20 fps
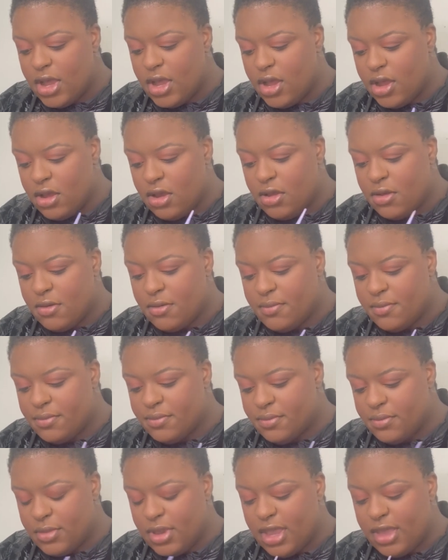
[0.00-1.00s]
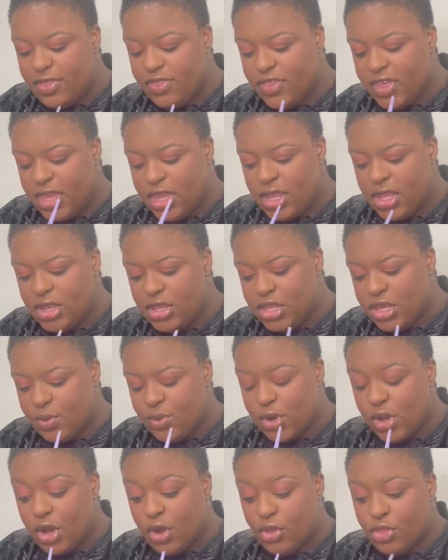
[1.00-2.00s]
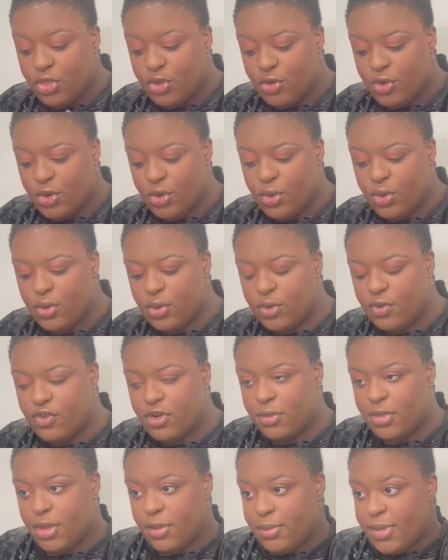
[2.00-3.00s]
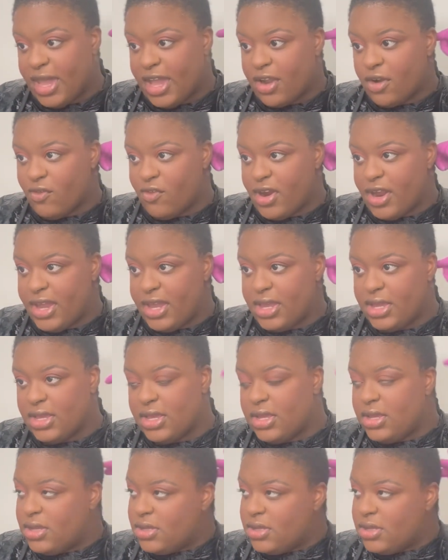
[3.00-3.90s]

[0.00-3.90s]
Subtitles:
And then you will go through from the back right